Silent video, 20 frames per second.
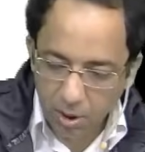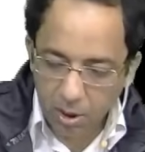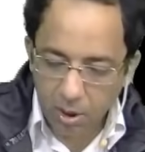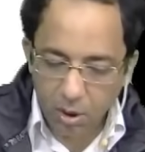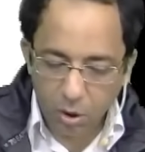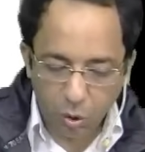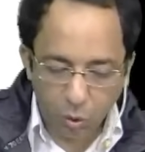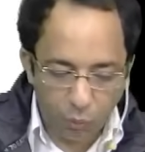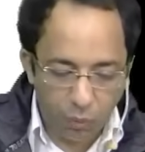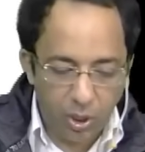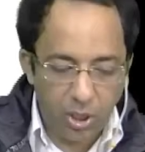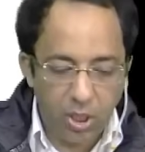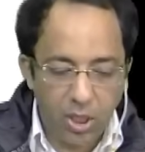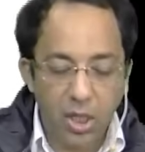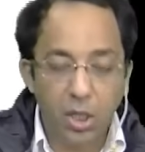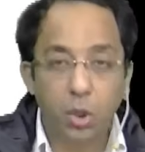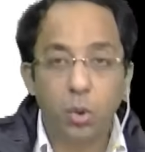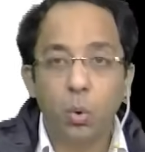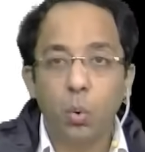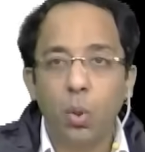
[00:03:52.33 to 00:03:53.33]
So we
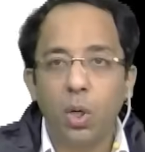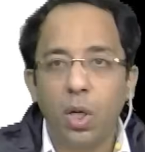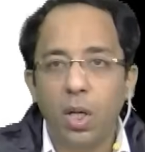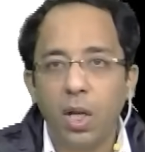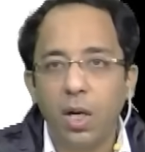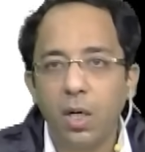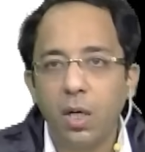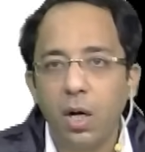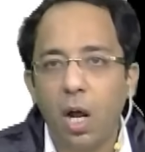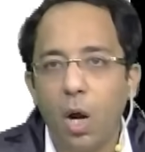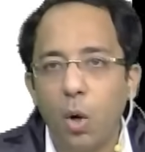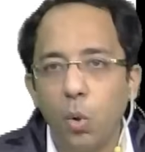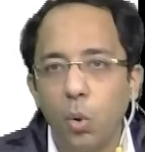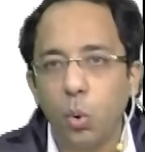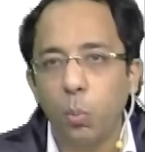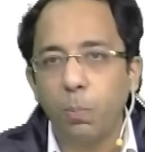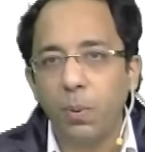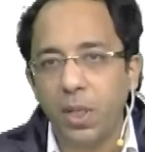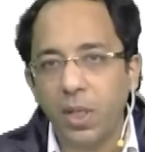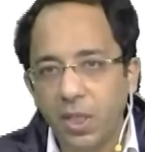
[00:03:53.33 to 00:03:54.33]
need to learn how to
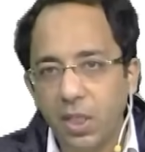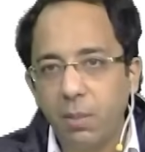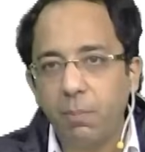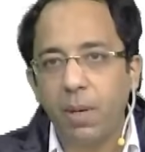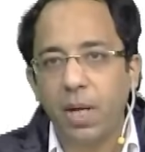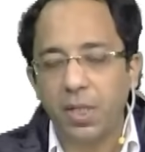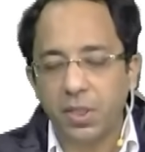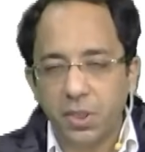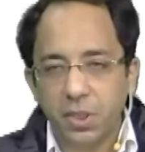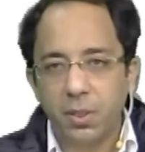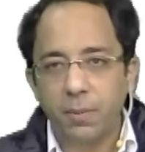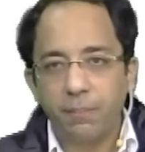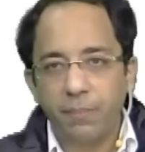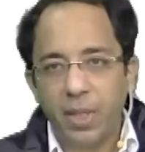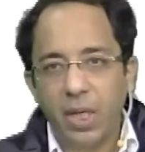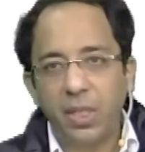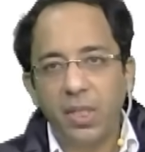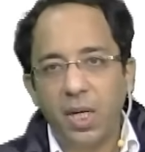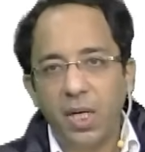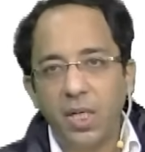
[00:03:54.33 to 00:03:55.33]
play the match.
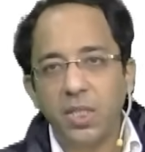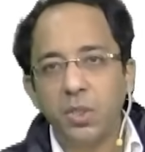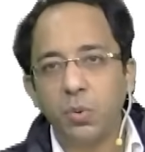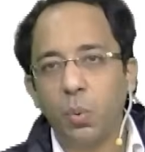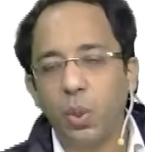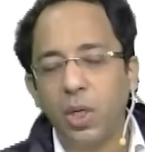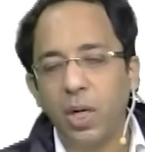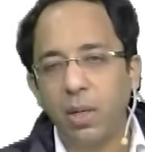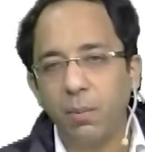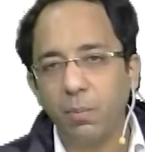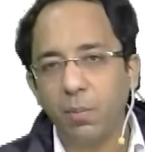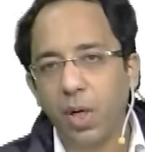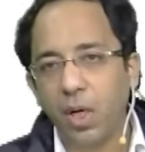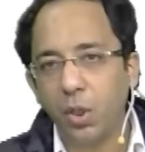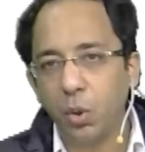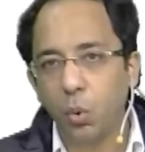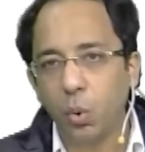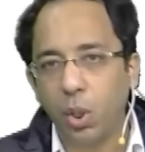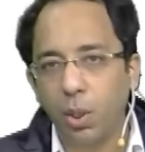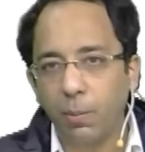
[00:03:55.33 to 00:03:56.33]
And that is what I am trying
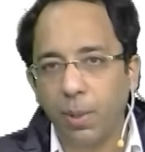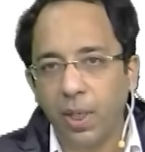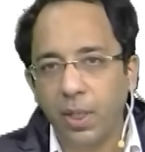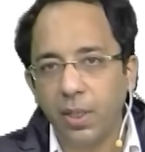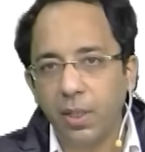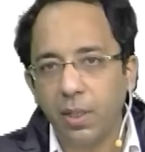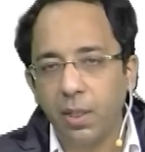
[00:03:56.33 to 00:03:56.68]
to come at.